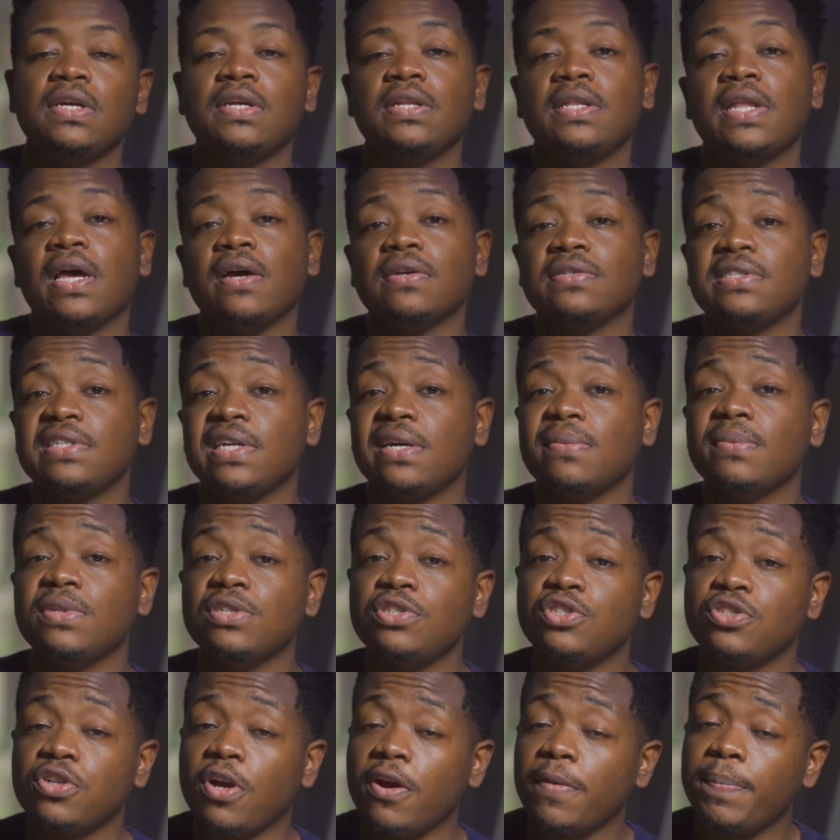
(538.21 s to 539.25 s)
now it's time to
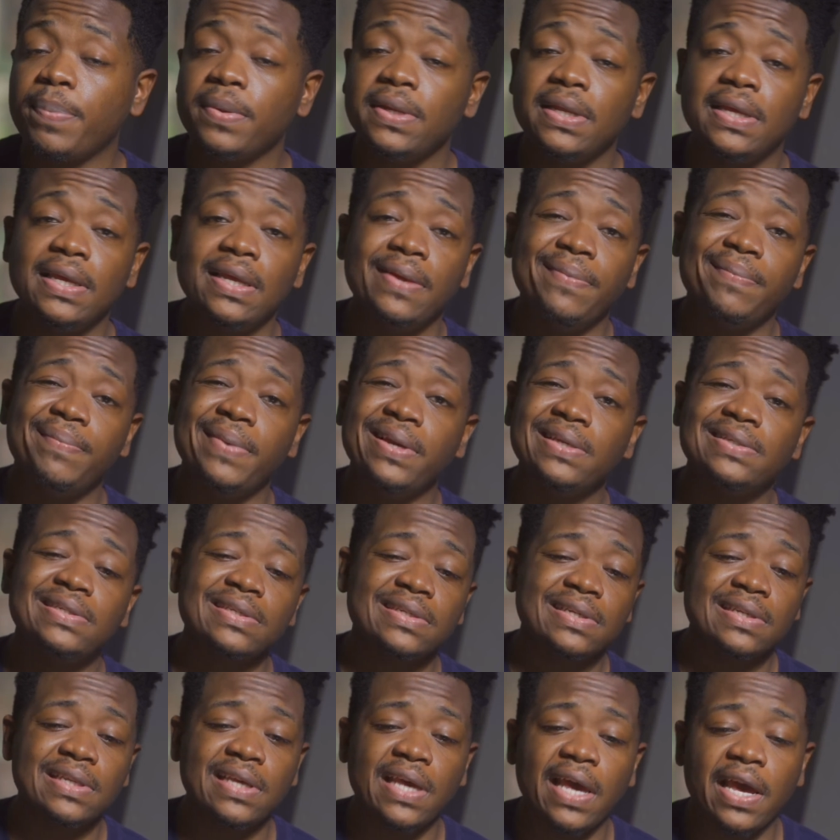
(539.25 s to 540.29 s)
sharpen it and
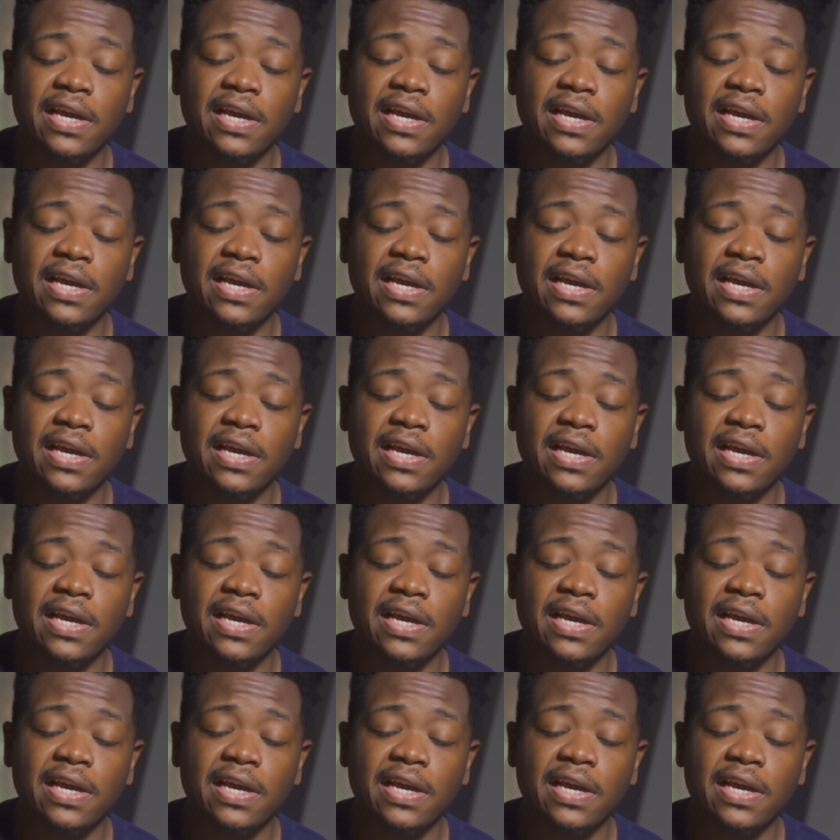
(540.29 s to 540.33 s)
basically